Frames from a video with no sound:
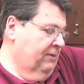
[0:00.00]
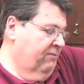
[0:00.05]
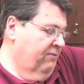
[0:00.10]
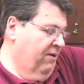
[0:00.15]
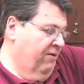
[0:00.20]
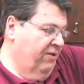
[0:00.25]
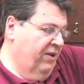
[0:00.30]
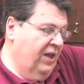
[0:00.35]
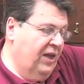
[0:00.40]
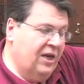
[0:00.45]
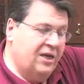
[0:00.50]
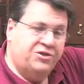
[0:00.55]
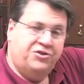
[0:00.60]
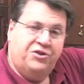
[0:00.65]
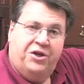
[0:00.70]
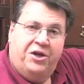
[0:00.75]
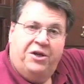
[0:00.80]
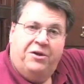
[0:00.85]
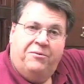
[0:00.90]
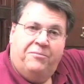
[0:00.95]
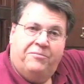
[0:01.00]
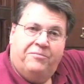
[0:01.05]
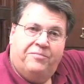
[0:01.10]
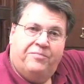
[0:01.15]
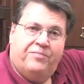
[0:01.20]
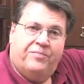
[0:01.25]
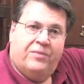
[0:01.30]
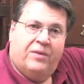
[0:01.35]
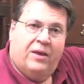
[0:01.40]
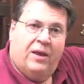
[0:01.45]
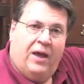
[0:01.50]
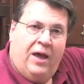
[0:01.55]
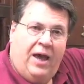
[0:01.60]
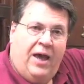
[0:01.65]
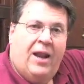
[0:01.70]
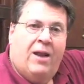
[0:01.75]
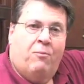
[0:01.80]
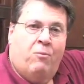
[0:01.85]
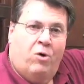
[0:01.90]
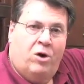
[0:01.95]
Very easy,
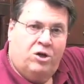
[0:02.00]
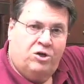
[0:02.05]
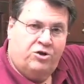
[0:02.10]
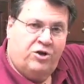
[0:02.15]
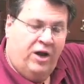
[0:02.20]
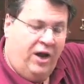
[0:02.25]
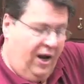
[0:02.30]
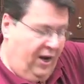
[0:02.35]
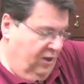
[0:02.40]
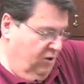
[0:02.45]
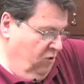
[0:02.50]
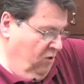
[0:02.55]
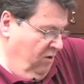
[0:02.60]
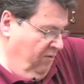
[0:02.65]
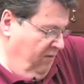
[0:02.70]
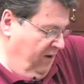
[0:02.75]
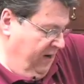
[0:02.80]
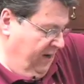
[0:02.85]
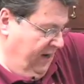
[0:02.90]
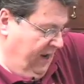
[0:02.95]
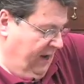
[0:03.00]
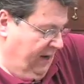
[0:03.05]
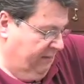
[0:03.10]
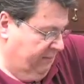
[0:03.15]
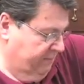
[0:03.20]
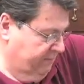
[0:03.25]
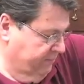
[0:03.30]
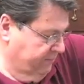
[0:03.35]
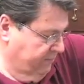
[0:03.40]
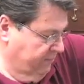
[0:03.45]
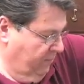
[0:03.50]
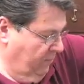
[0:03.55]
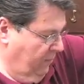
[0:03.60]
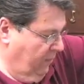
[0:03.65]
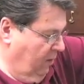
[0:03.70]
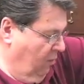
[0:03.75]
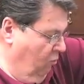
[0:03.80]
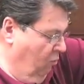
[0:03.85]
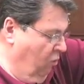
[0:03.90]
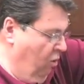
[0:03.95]
and I'm going to show you how to do it right now.
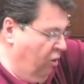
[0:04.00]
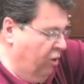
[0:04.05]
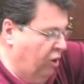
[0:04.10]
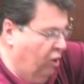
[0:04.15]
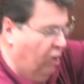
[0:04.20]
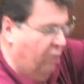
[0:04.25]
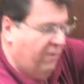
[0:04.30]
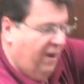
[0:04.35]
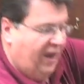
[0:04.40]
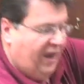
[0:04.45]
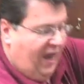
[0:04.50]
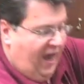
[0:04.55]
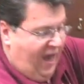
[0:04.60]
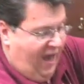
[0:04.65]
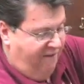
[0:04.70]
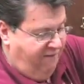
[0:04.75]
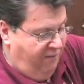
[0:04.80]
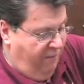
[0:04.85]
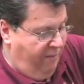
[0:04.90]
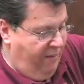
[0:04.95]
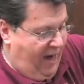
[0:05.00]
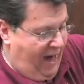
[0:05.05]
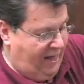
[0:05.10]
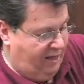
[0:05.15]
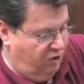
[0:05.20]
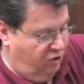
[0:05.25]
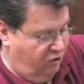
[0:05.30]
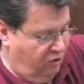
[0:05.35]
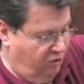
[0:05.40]
We're only going to make a half a batch,